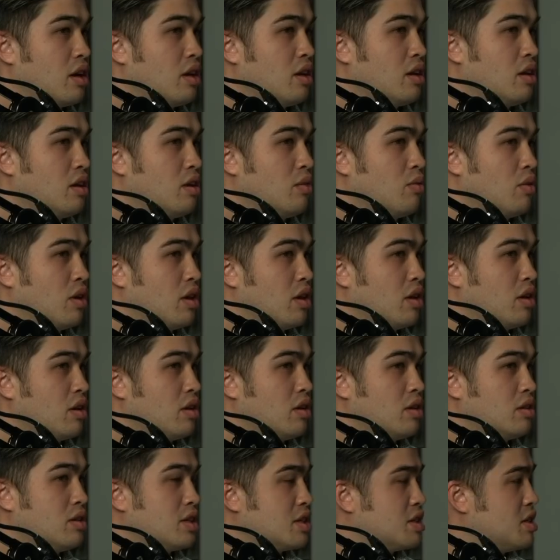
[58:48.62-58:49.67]
and one of the
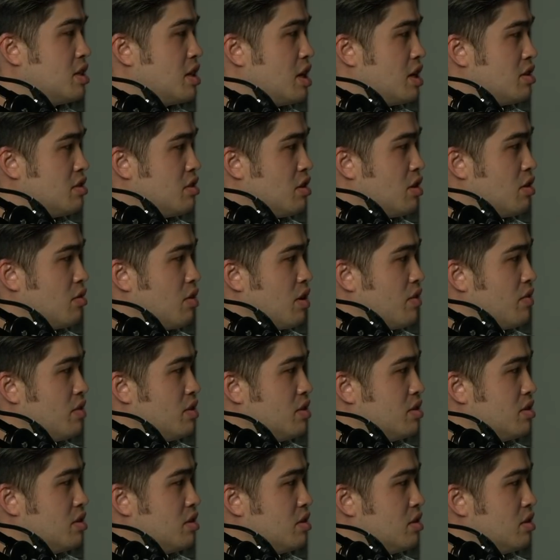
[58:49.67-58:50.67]
$60,000 Ravens.